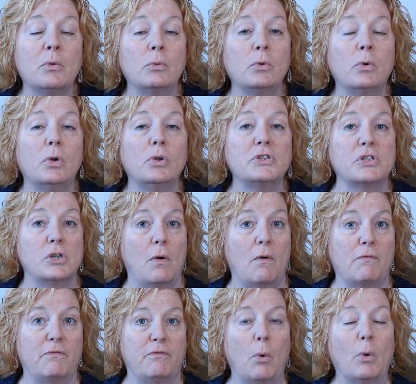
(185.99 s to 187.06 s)
rule to
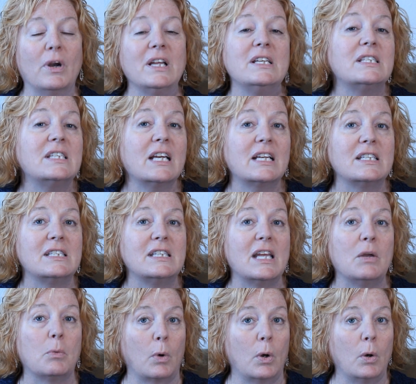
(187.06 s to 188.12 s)

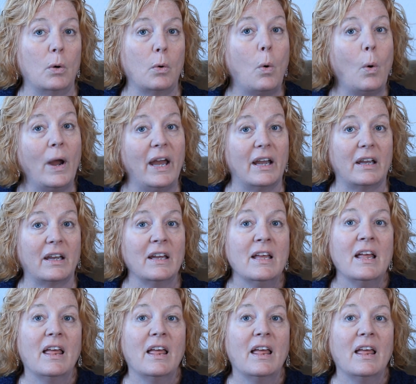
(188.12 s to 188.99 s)
40-60 real quick.